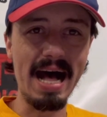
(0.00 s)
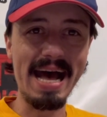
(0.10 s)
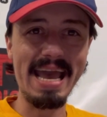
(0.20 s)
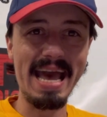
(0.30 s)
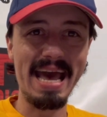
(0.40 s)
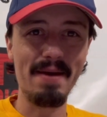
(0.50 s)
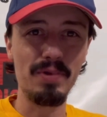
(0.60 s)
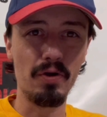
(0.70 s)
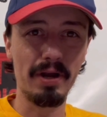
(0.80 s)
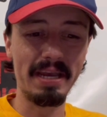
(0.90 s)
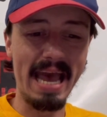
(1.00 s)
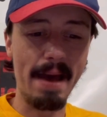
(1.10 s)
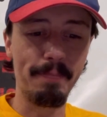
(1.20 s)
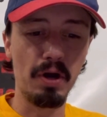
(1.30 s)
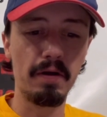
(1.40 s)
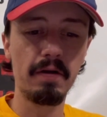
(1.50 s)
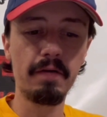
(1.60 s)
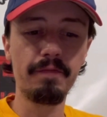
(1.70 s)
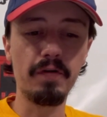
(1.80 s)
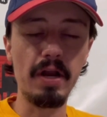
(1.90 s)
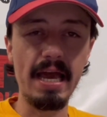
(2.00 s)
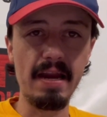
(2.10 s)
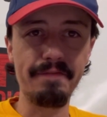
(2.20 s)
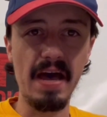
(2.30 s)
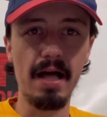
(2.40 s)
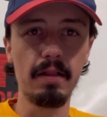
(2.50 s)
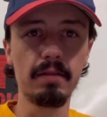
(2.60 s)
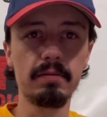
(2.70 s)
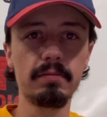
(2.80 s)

I am your capper for NFL.